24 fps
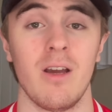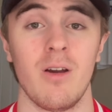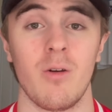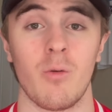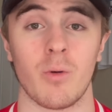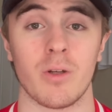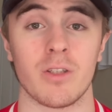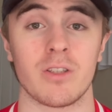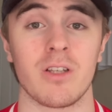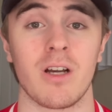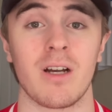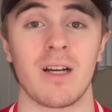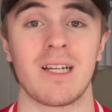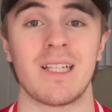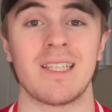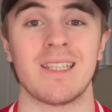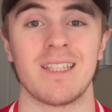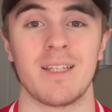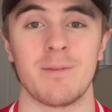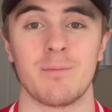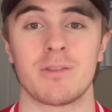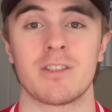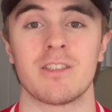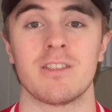We saw
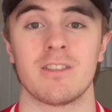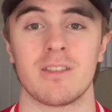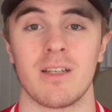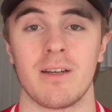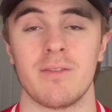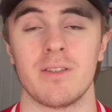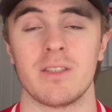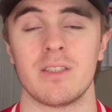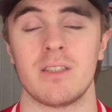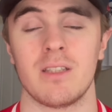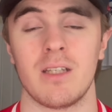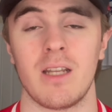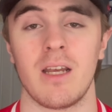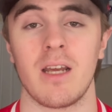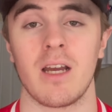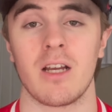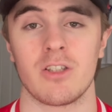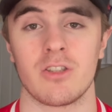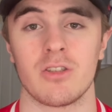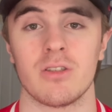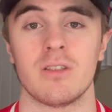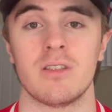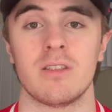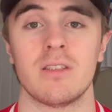glimpses of it today, I
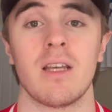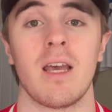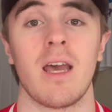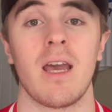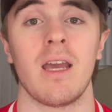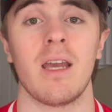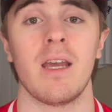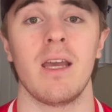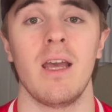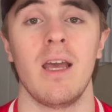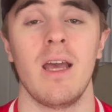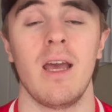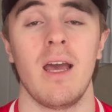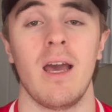should say,